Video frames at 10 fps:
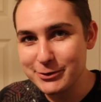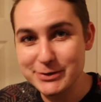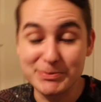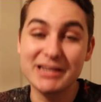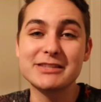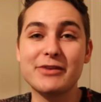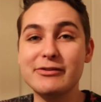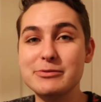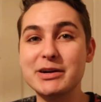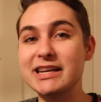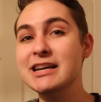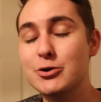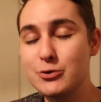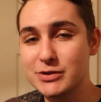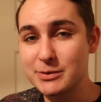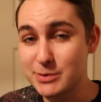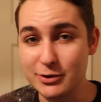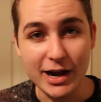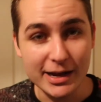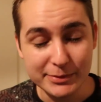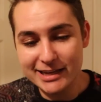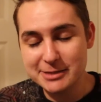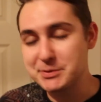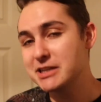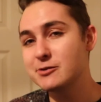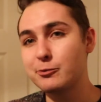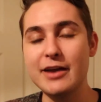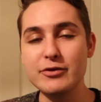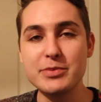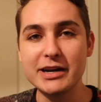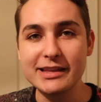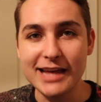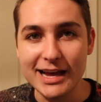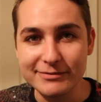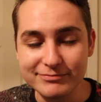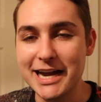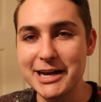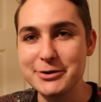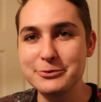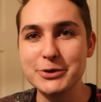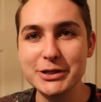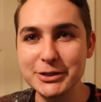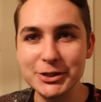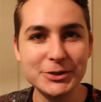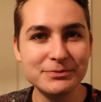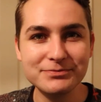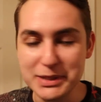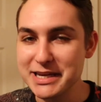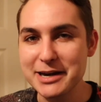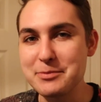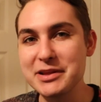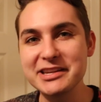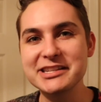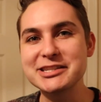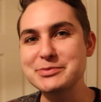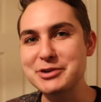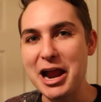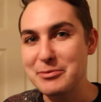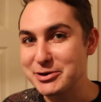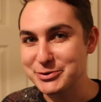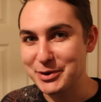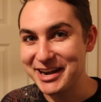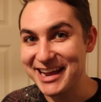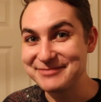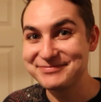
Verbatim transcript: It's because of everybody who subscribed. It's because of everybody that I will be at a million subscribers one day.